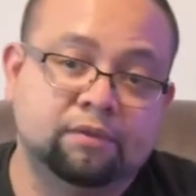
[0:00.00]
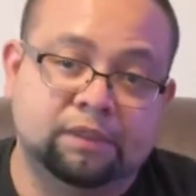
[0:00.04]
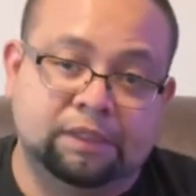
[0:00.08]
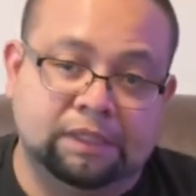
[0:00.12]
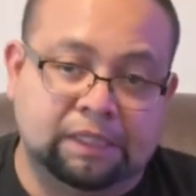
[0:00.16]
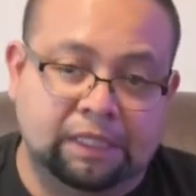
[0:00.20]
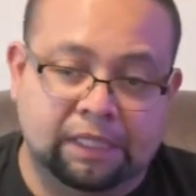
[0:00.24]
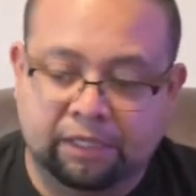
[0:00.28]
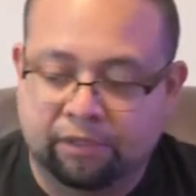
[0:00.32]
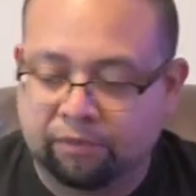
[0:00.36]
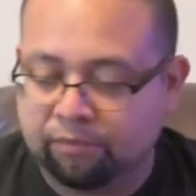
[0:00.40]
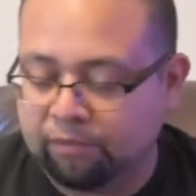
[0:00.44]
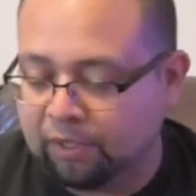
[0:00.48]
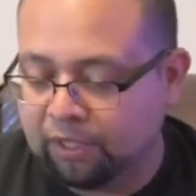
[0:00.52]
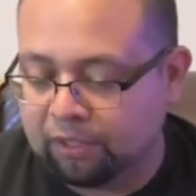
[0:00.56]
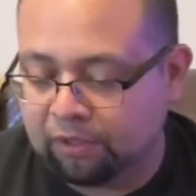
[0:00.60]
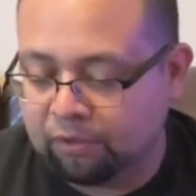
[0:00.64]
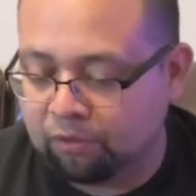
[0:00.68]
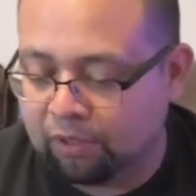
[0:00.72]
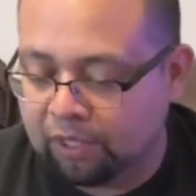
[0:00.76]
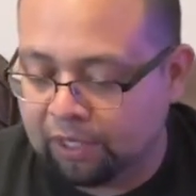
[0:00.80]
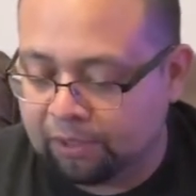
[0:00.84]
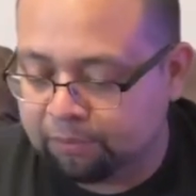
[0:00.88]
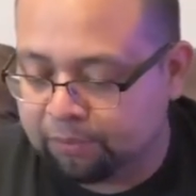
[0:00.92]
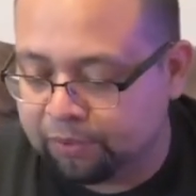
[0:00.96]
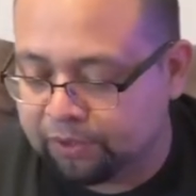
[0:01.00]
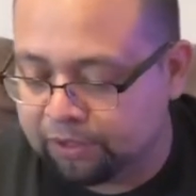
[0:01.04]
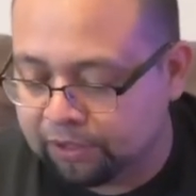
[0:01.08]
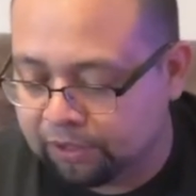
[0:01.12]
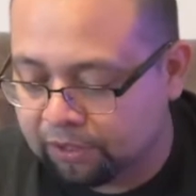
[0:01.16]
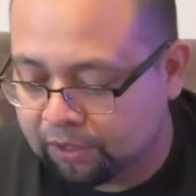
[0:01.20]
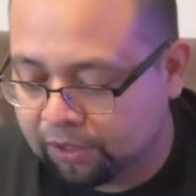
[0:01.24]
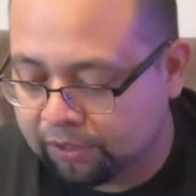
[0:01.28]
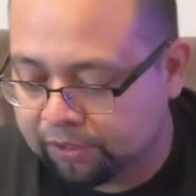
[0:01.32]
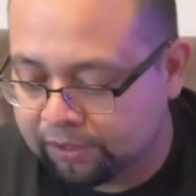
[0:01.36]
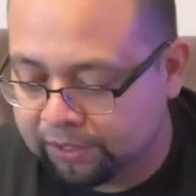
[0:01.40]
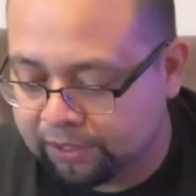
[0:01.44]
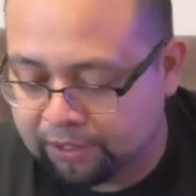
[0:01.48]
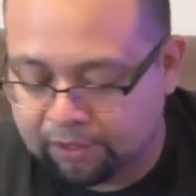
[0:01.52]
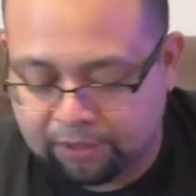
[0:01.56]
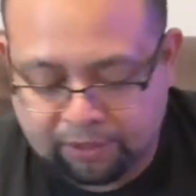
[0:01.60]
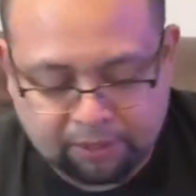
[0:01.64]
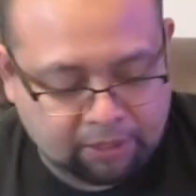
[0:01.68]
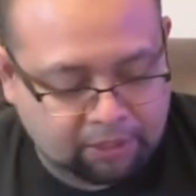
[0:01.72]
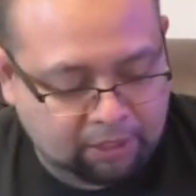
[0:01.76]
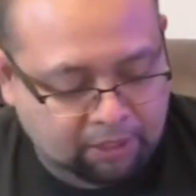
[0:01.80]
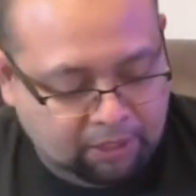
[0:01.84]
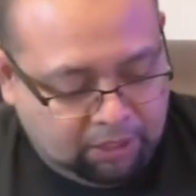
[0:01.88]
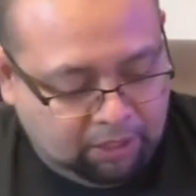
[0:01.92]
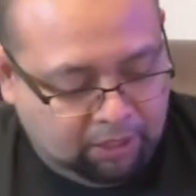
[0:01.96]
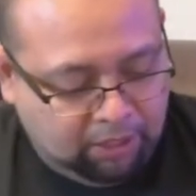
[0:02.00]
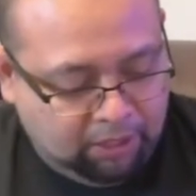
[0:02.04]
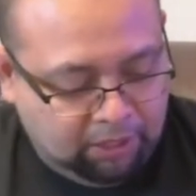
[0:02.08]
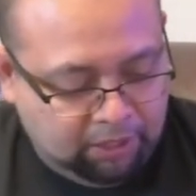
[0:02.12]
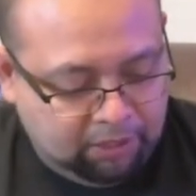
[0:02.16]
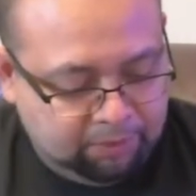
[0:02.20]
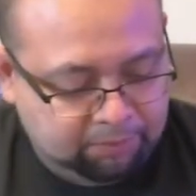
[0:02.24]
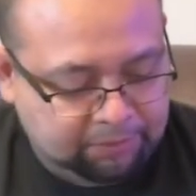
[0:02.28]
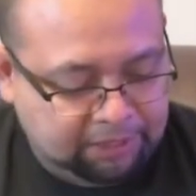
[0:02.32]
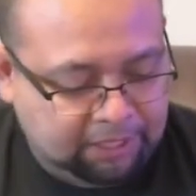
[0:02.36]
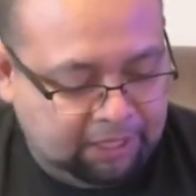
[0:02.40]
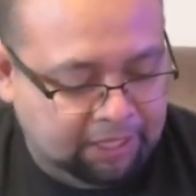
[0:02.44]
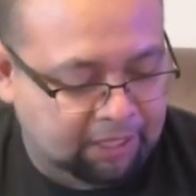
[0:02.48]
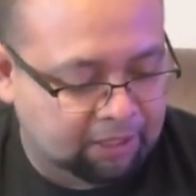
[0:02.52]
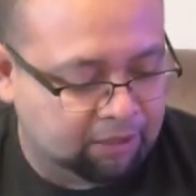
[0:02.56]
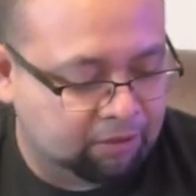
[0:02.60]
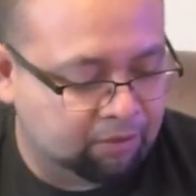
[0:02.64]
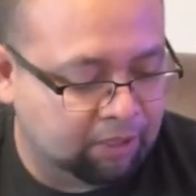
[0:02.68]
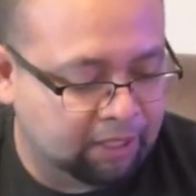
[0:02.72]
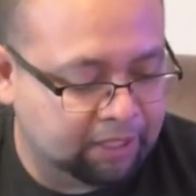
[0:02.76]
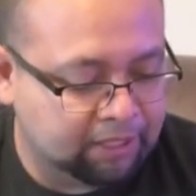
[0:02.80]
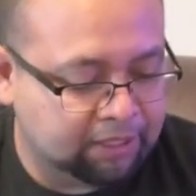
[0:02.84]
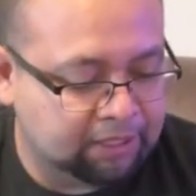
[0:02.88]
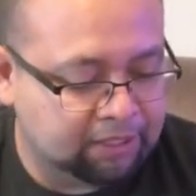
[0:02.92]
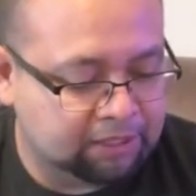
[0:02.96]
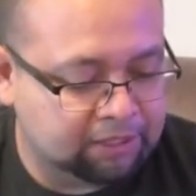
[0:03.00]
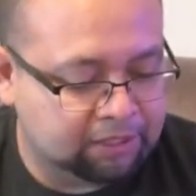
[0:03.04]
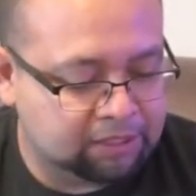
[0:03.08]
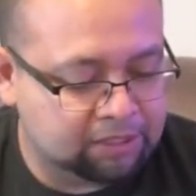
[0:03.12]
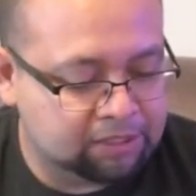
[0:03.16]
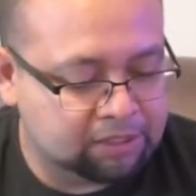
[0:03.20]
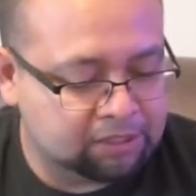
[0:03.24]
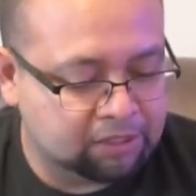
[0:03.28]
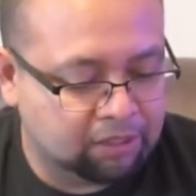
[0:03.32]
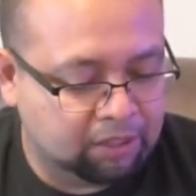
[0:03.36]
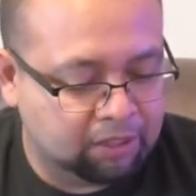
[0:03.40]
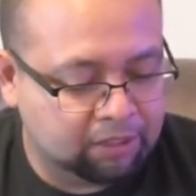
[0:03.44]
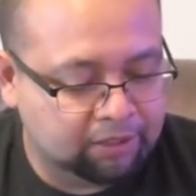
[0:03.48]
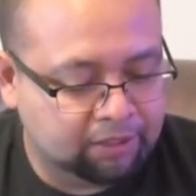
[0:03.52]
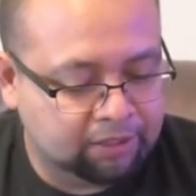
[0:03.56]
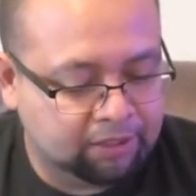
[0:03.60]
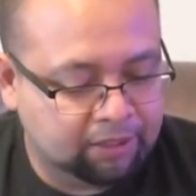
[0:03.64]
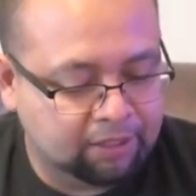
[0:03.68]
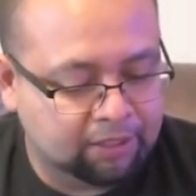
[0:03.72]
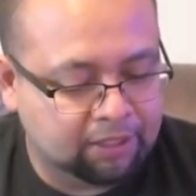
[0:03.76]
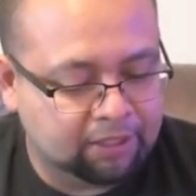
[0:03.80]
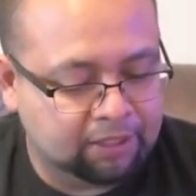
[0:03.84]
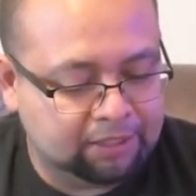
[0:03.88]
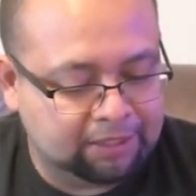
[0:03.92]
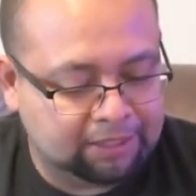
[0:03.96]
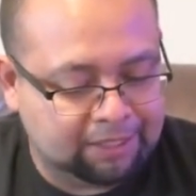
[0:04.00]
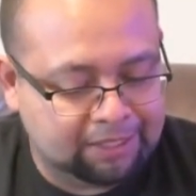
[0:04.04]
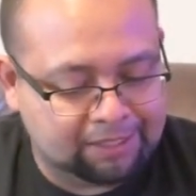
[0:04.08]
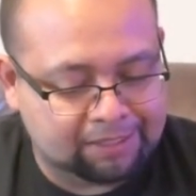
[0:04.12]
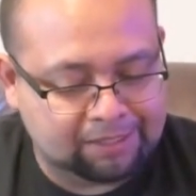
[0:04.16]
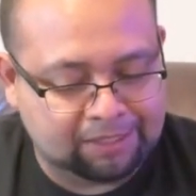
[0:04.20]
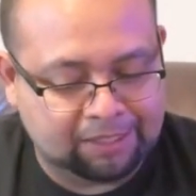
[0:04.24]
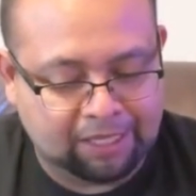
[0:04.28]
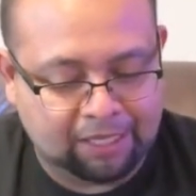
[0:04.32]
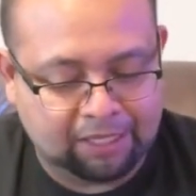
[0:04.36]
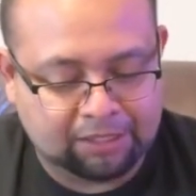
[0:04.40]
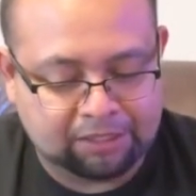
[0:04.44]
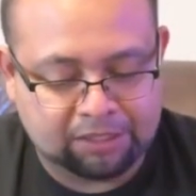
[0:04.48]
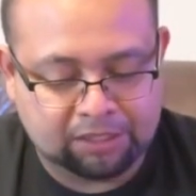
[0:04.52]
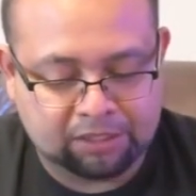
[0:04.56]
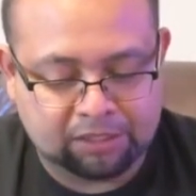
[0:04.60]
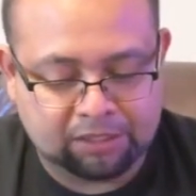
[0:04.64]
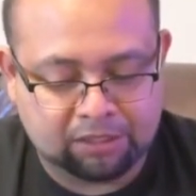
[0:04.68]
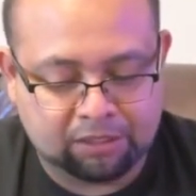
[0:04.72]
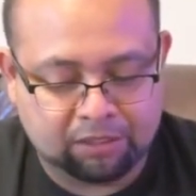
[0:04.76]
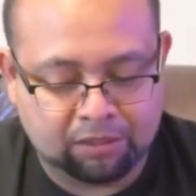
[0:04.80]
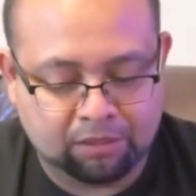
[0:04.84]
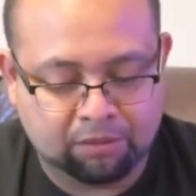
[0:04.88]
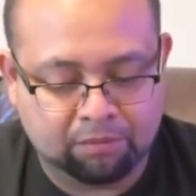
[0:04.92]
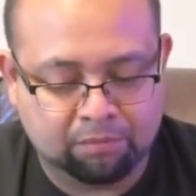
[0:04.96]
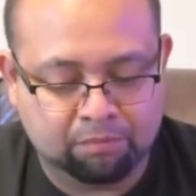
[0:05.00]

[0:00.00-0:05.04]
Can't quite put it on there. Can't quite get this on there unless I just